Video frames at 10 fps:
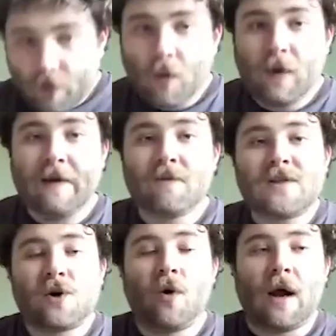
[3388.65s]
right?
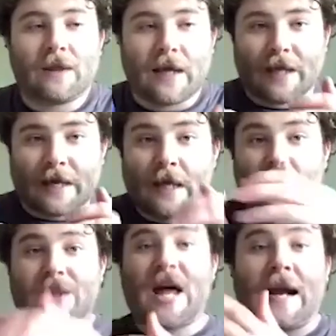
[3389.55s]
So like
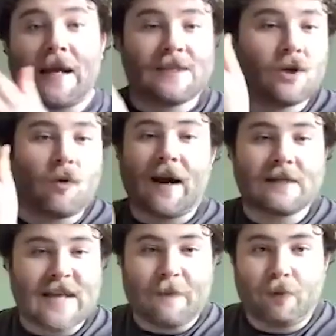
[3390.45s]
that is a great
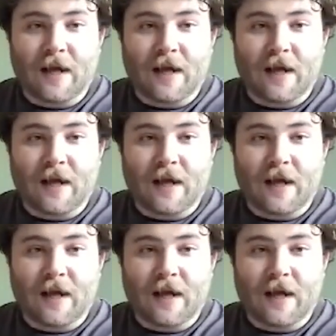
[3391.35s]
example.